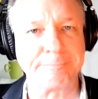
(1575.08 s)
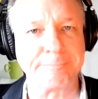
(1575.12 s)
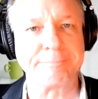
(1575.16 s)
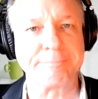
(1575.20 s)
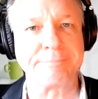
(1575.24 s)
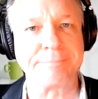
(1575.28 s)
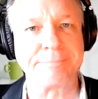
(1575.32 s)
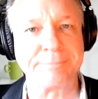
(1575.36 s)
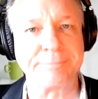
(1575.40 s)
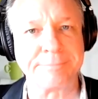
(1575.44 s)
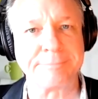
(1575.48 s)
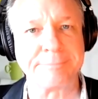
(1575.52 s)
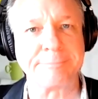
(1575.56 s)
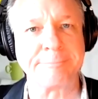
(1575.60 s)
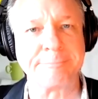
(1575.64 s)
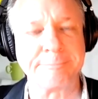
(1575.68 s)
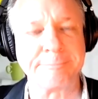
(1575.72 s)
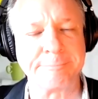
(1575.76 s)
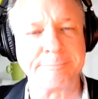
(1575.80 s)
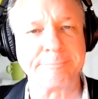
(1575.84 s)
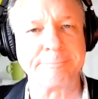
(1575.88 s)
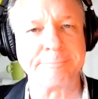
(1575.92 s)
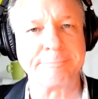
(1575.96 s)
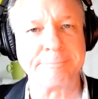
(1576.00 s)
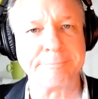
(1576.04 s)

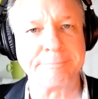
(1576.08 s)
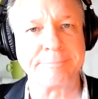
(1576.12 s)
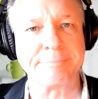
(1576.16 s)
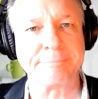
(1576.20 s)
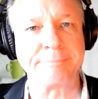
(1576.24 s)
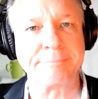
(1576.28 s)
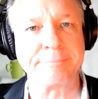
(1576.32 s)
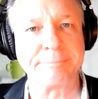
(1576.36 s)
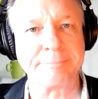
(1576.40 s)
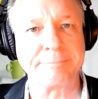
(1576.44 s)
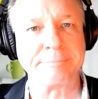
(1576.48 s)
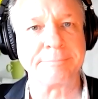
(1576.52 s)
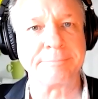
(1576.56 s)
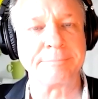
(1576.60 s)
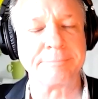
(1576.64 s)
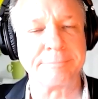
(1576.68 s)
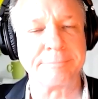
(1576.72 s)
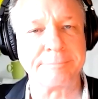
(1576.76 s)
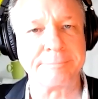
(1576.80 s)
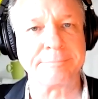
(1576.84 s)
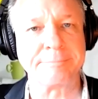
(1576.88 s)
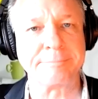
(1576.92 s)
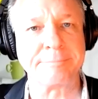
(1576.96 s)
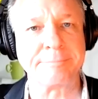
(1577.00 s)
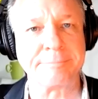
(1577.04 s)

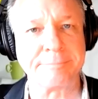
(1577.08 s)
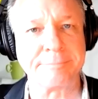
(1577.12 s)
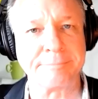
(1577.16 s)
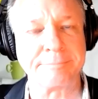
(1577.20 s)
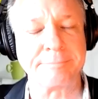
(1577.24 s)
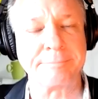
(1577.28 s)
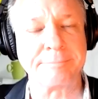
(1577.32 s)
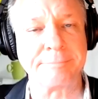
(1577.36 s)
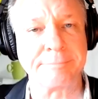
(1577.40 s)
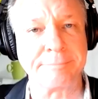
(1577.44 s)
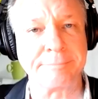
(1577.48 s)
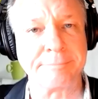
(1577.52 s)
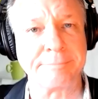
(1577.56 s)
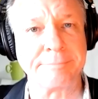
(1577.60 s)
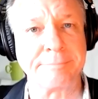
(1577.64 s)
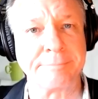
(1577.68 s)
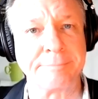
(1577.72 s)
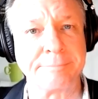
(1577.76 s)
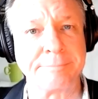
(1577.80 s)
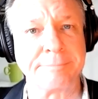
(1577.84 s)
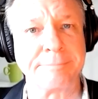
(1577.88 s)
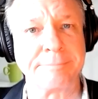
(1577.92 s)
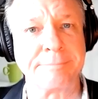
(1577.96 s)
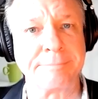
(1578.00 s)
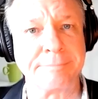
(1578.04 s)

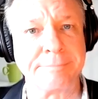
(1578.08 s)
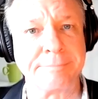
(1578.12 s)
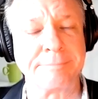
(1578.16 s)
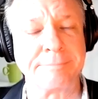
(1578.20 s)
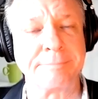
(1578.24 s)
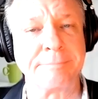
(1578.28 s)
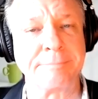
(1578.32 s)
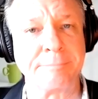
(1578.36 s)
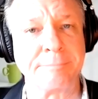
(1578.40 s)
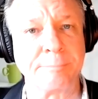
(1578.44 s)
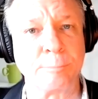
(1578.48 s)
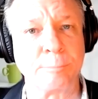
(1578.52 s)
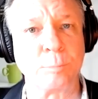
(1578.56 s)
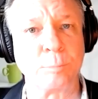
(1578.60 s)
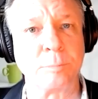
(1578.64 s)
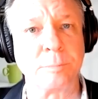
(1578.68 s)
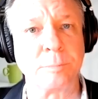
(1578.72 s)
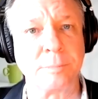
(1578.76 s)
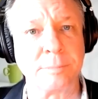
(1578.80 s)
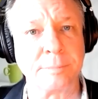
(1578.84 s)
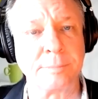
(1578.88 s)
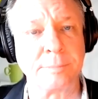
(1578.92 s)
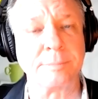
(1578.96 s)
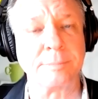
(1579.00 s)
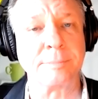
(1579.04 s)

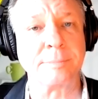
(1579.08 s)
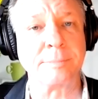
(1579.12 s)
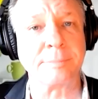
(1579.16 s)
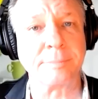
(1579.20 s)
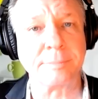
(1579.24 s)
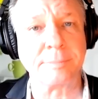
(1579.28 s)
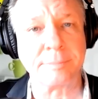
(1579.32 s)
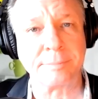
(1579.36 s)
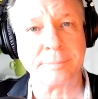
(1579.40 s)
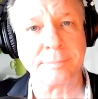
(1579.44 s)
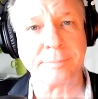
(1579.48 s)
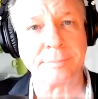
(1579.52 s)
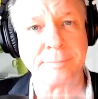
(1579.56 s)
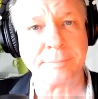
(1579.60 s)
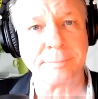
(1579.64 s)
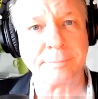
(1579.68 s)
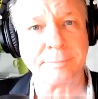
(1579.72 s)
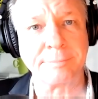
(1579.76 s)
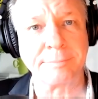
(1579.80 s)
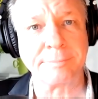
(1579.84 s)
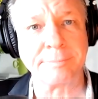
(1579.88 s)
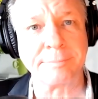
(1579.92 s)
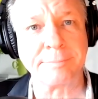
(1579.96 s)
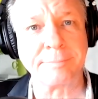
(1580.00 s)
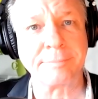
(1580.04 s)

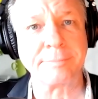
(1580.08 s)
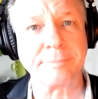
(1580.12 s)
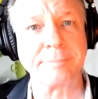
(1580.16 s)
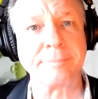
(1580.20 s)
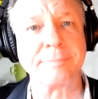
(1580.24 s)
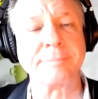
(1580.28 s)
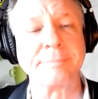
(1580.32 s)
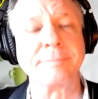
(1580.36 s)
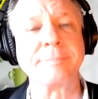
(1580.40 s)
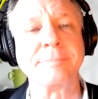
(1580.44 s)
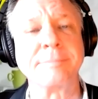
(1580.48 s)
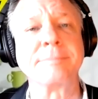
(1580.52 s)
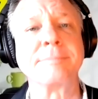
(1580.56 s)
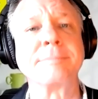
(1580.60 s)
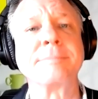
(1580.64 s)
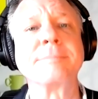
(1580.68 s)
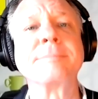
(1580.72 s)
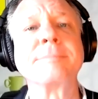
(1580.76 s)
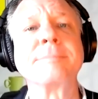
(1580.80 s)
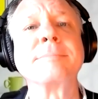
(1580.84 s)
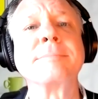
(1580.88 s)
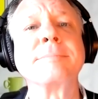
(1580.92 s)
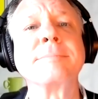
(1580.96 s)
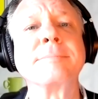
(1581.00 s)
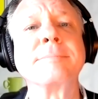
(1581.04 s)

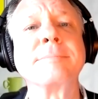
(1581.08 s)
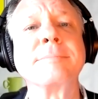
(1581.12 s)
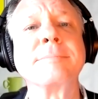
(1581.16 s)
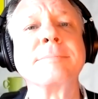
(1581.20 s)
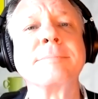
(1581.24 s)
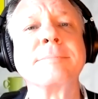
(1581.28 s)
The person shown says nothing.